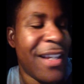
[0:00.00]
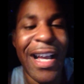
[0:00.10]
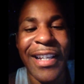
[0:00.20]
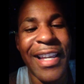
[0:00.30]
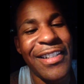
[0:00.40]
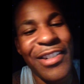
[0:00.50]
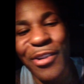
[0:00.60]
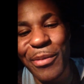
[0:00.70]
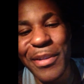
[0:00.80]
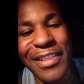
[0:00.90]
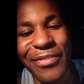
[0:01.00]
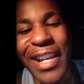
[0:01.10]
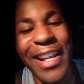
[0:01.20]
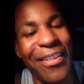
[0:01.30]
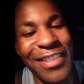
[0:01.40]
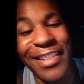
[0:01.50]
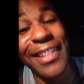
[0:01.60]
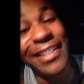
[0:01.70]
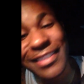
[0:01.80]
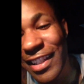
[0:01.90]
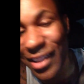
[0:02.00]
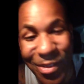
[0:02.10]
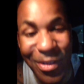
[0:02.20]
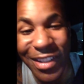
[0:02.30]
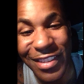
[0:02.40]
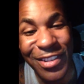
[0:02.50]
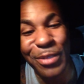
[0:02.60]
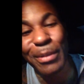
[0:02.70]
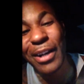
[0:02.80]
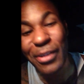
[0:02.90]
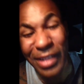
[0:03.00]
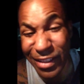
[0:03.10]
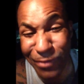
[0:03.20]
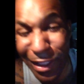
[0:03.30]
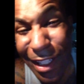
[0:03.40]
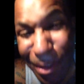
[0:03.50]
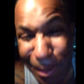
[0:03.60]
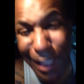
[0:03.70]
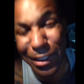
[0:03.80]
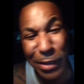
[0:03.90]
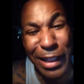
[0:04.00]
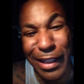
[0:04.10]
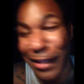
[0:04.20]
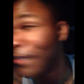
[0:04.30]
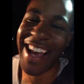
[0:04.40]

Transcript: I can't show them because if they ever see this, they gonna want to assume, oh, he videotaped me.